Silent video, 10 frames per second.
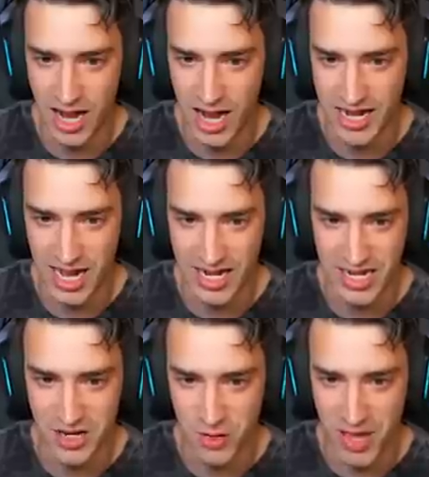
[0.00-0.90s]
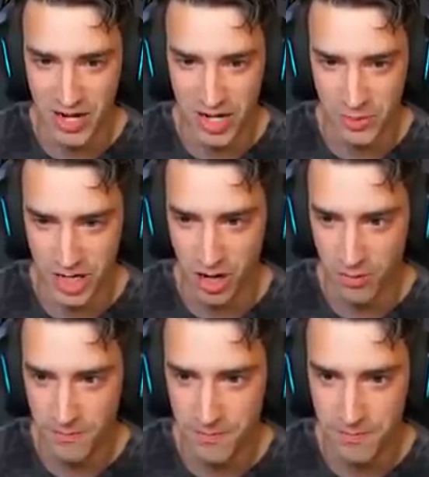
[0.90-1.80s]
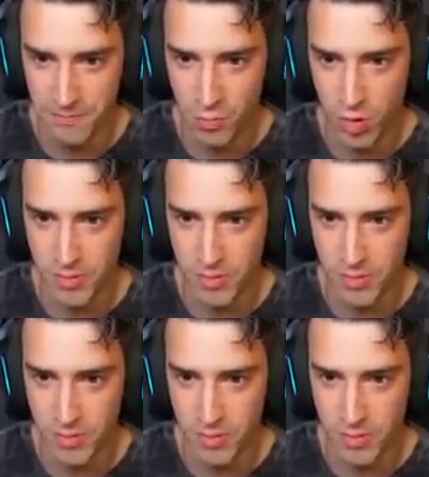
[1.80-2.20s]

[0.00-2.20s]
I need to do better. Here we go. We're